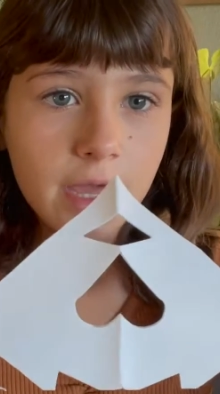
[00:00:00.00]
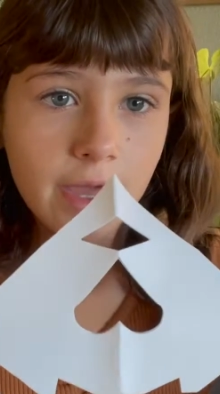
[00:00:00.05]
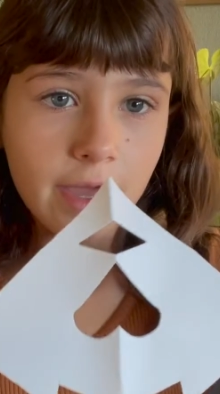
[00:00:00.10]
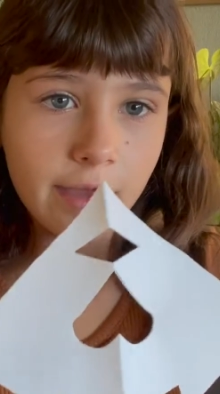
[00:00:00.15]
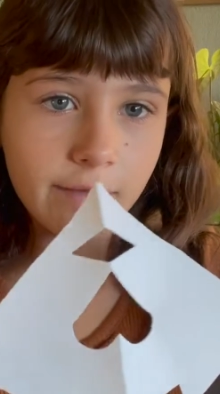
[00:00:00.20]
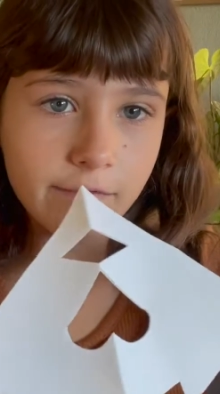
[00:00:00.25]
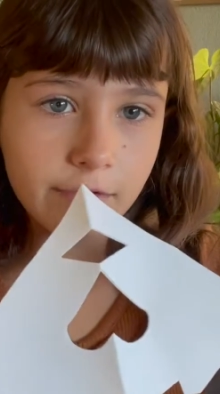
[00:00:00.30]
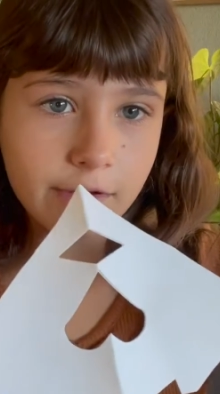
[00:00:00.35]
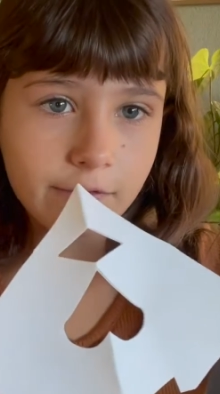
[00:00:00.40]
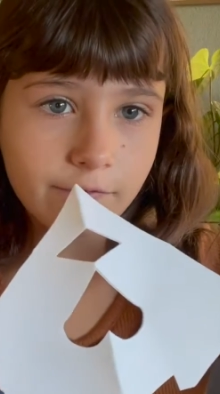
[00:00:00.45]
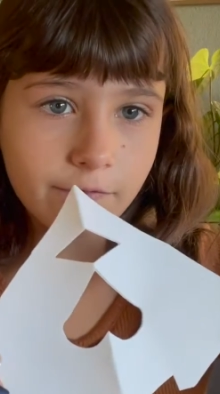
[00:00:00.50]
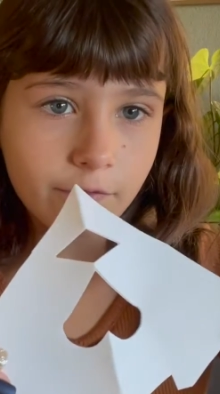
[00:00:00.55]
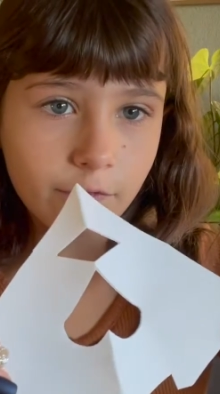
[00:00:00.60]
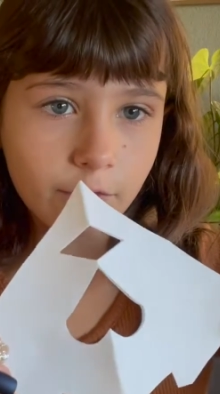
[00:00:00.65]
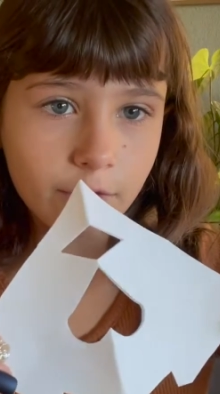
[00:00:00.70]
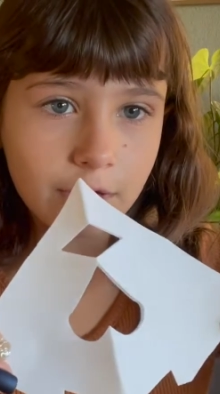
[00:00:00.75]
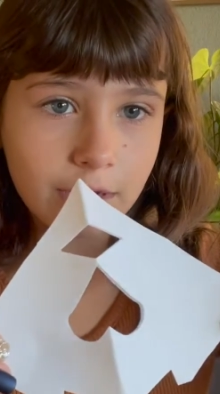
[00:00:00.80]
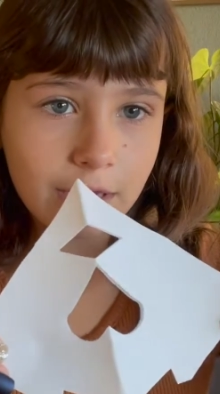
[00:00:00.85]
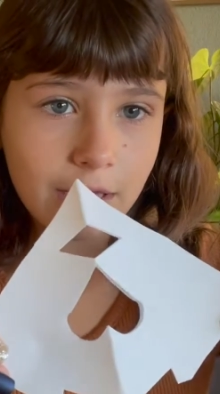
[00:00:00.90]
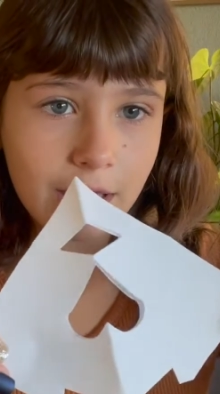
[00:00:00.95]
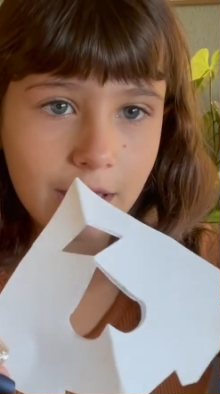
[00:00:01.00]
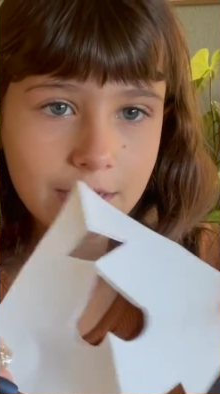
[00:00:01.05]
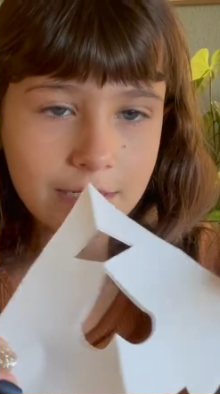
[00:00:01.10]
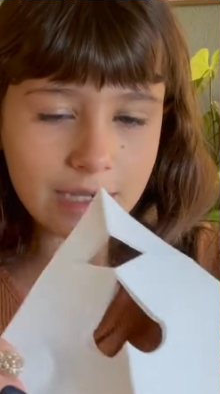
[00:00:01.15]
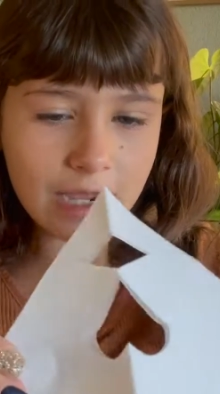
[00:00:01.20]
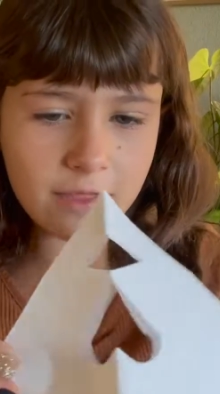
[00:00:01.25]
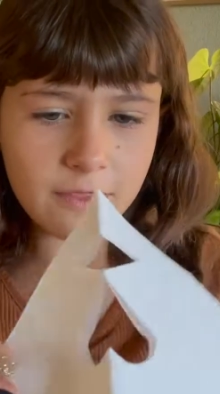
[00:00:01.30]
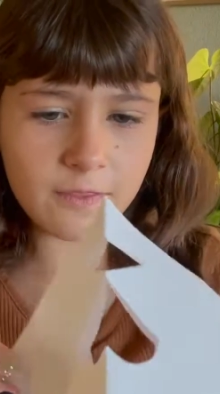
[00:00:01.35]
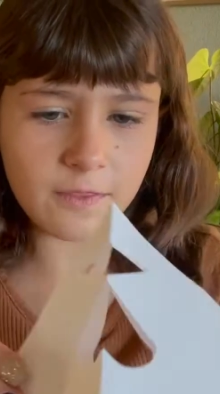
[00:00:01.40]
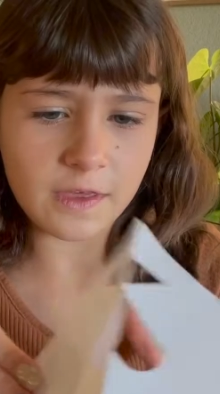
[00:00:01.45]
of unfolding it.
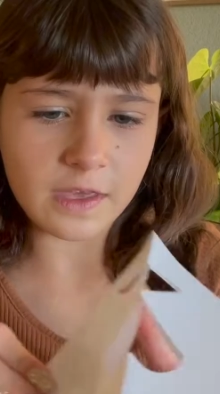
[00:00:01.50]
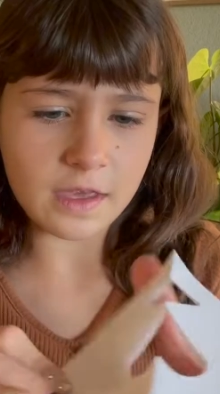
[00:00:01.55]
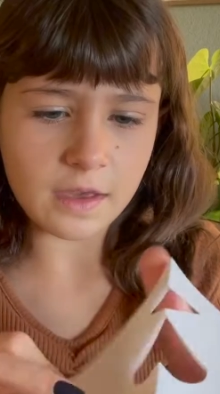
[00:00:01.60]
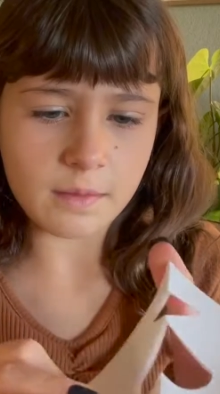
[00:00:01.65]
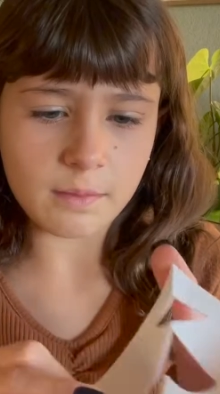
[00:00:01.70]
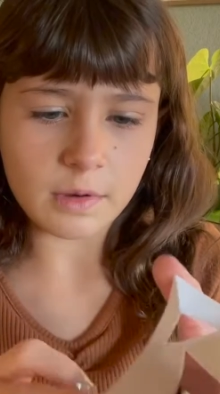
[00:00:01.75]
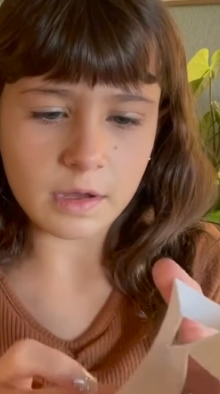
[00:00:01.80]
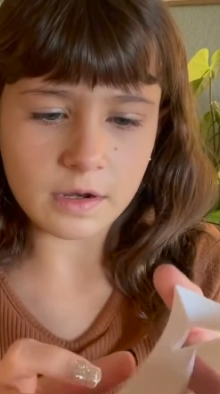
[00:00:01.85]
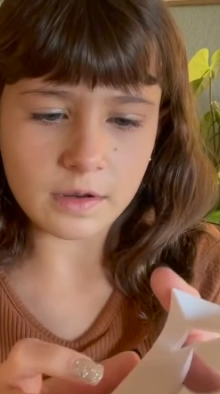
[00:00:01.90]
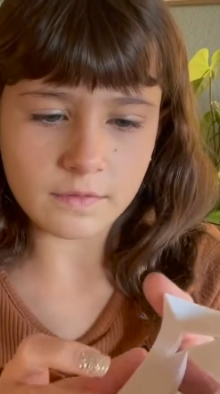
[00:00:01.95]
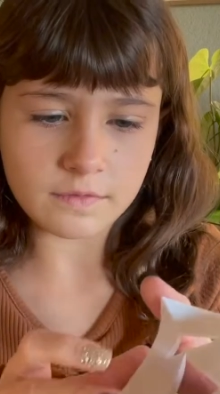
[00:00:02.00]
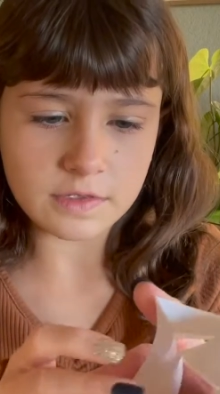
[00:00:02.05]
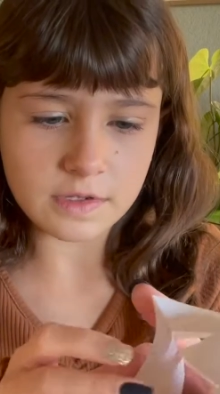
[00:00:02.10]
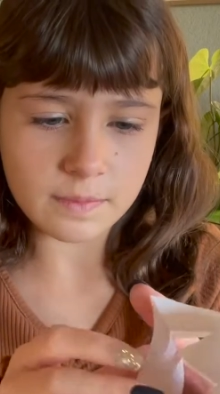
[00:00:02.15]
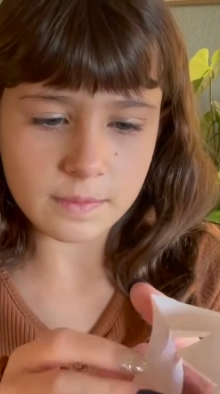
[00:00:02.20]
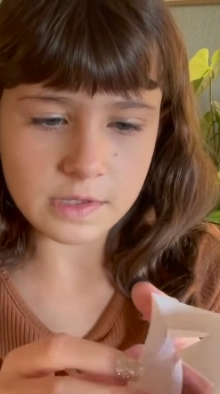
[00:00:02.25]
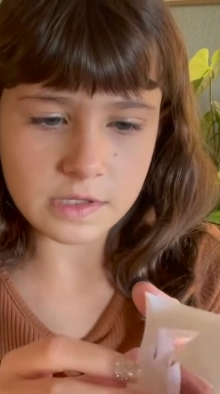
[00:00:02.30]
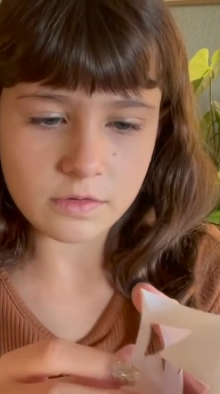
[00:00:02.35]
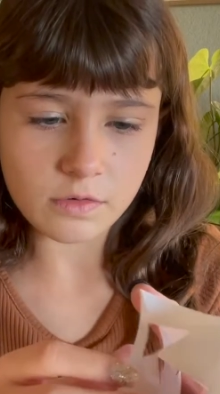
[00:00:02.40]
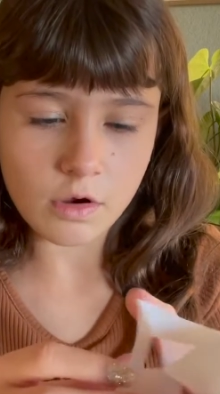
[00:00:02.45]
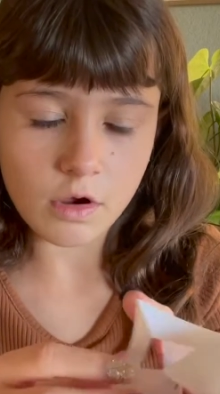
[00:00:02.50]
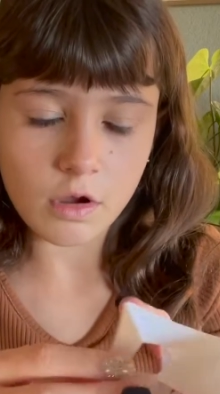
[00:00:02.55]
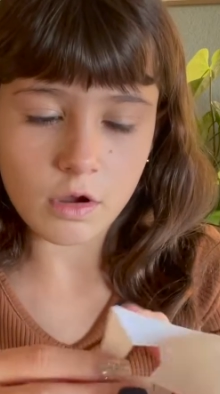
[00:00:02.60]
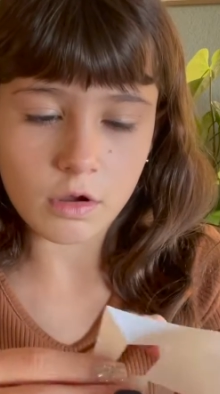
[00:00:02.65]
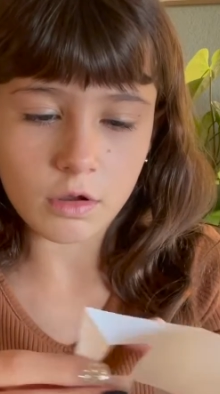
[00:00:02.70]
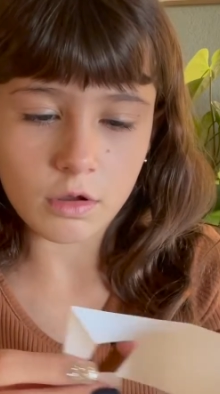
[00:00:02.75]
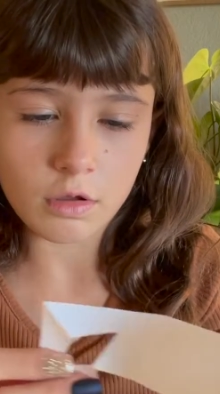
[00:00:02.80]
I think I might have done this wrong.